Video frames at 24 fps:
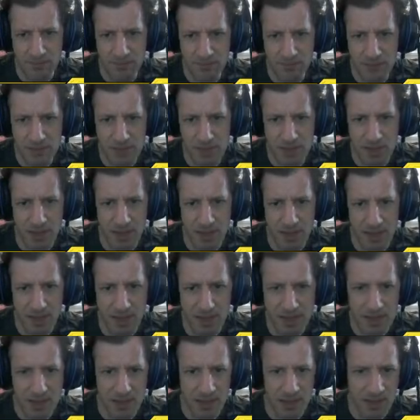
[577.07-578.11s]
sorry
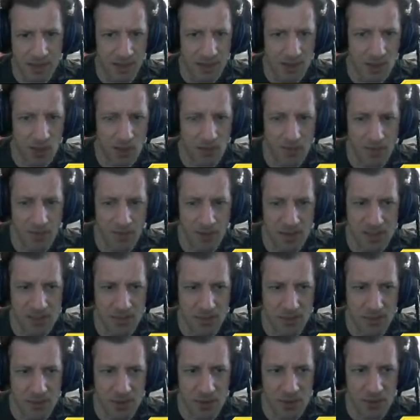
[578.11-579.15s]
guys, no offense,
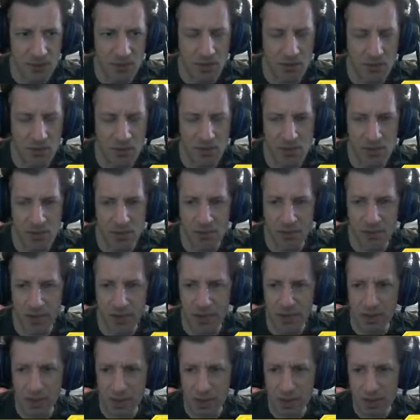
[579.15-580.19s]
but you are Russian, right?